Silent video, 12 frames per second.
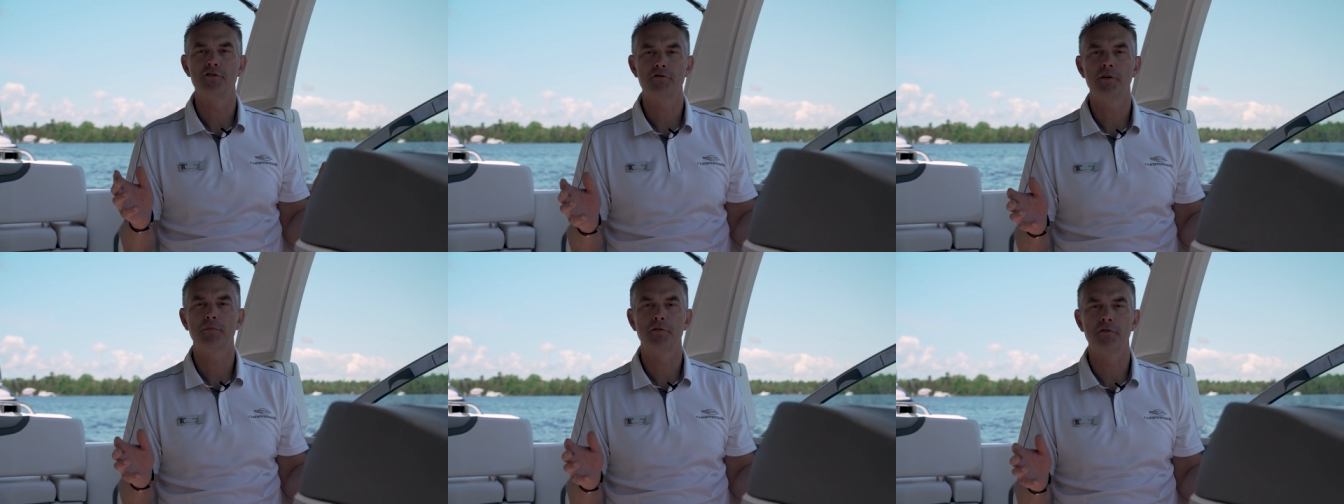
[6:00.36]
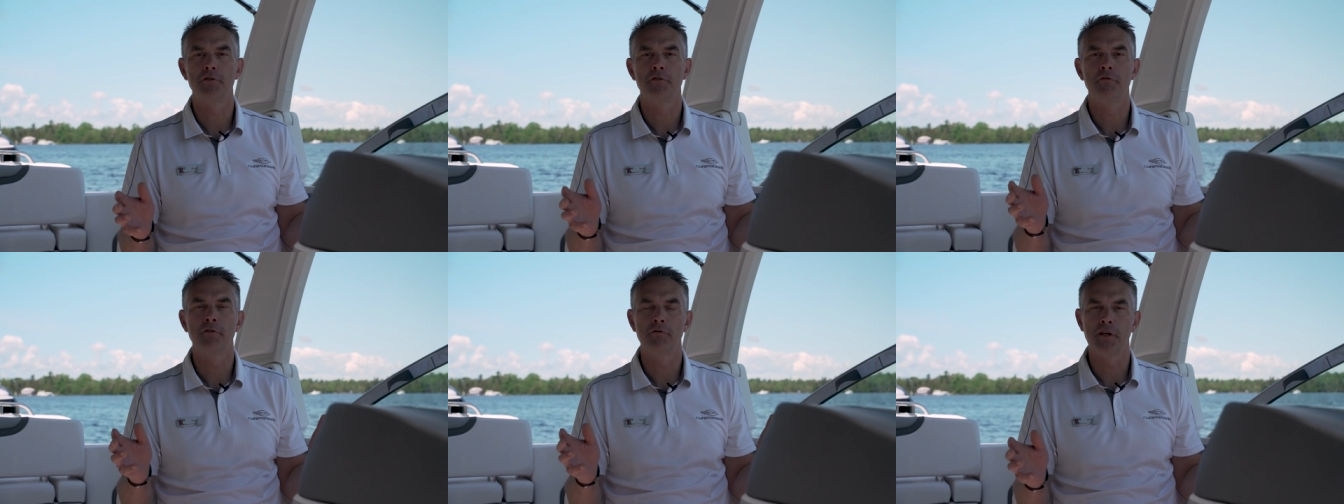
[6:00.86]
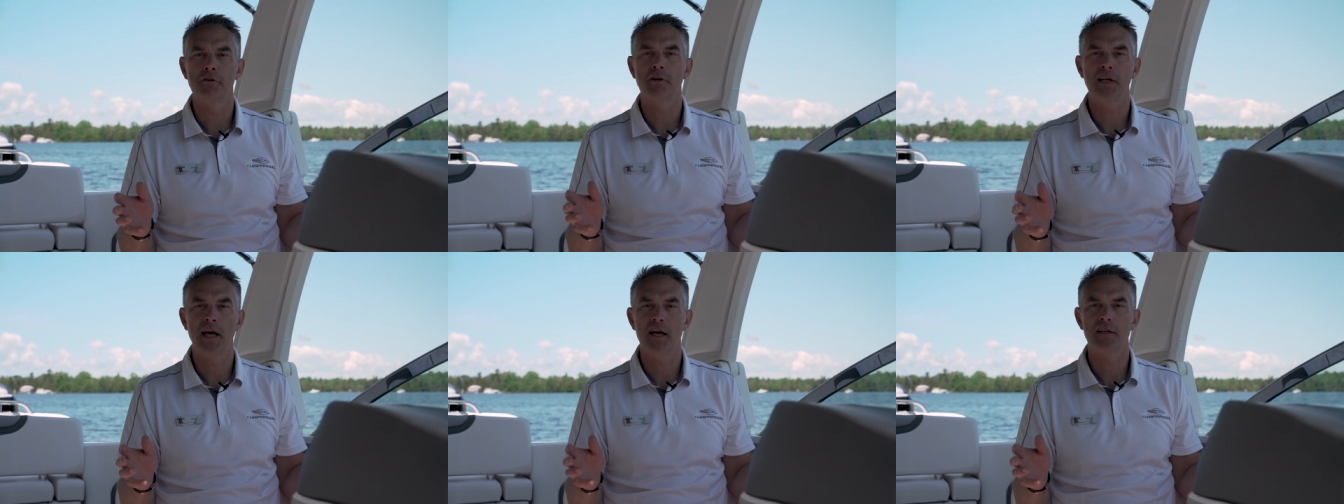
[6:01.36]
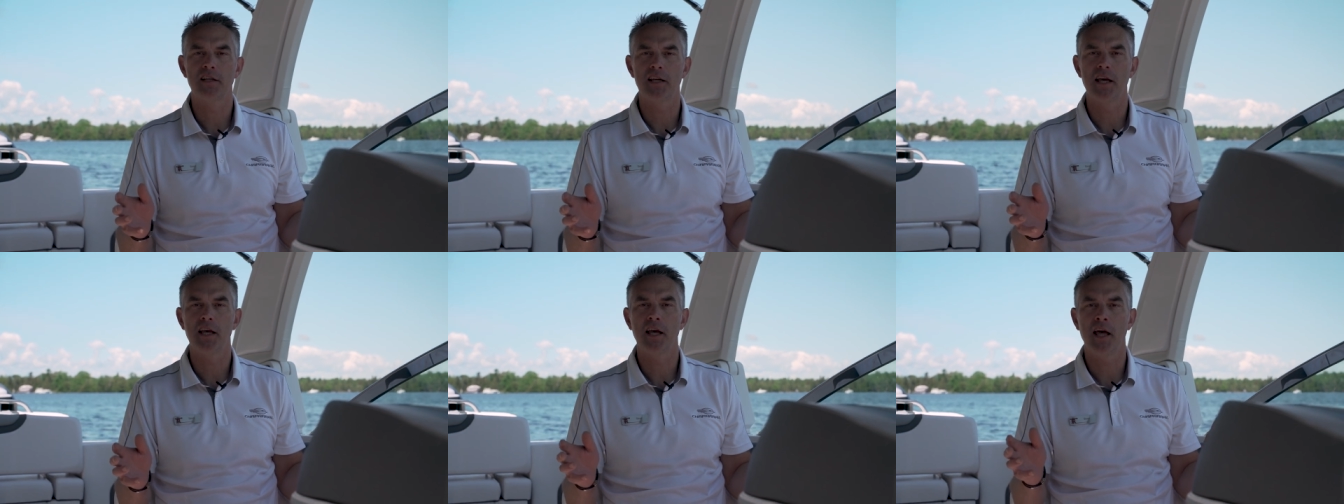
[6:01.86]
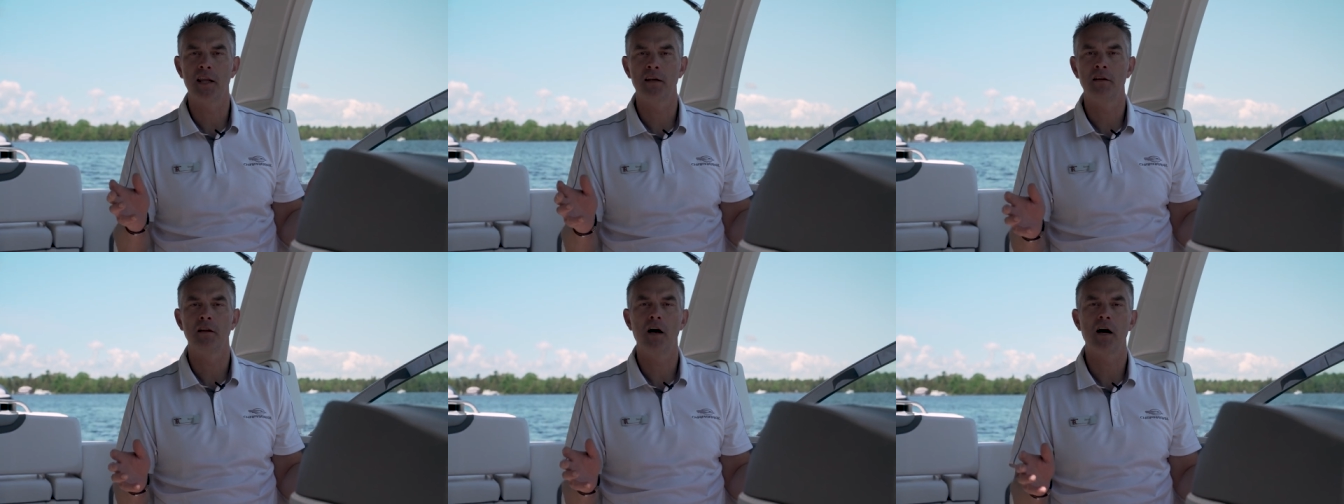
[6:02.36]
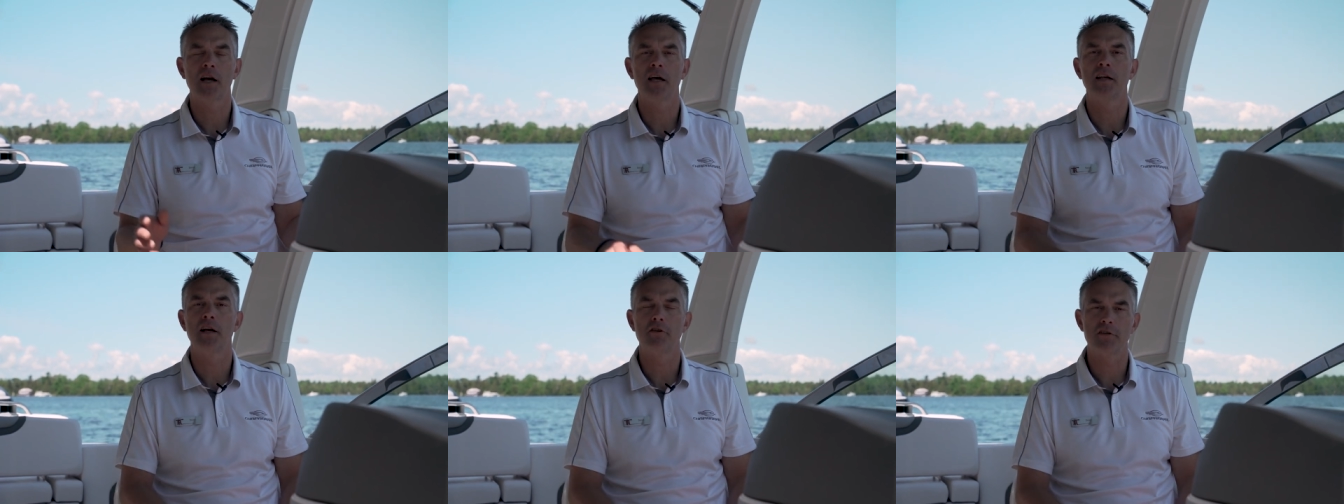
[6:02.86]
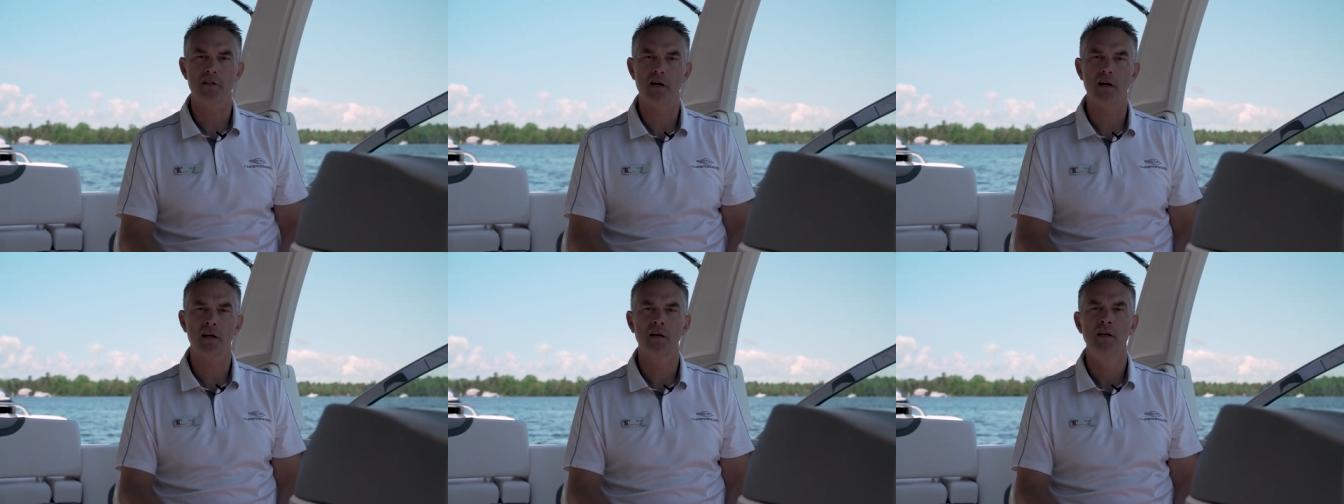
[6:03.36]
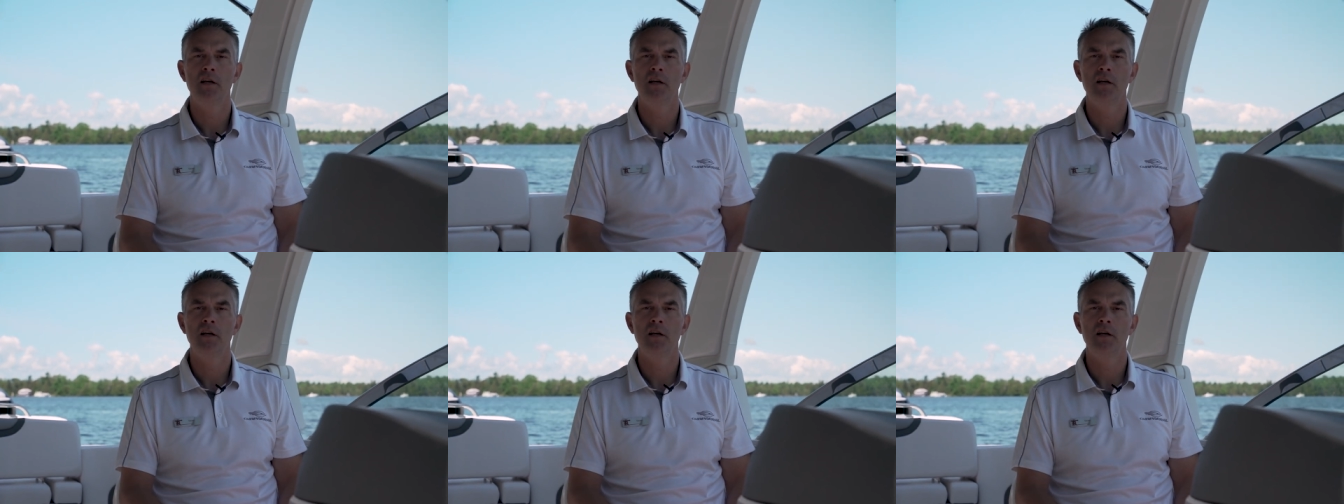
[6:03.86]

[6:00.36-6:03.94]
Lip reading: the trip through the Rideau Canal today and the lock at Narrows Lock.